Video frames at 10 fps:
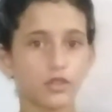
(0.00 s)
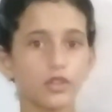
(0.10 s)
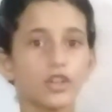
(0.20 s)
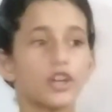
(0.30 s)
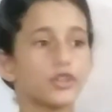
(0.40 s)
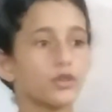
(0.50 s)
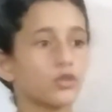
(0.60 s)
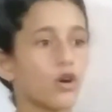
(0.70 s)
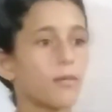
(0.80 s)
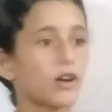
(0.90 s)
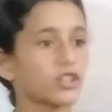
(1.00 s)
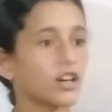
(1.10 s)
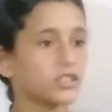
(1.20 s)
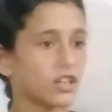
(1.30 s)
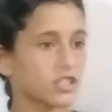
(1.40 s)
so you know about
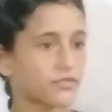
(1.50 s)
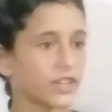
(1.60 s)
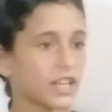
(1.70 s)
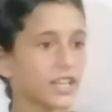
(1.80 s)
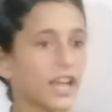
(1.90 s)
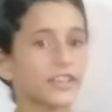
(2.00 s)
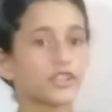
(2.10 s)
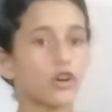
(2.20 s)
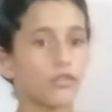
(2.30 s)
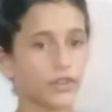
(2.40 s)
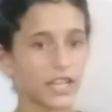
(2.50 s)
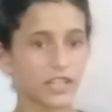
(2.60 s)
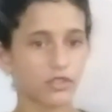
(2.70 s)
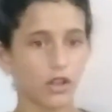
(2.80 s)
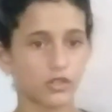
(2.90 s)
others' feeling and your
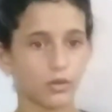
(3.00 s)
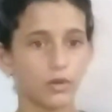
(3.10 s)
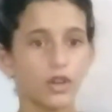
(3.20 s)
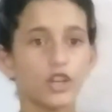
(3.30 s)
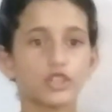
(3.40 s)
feelings also.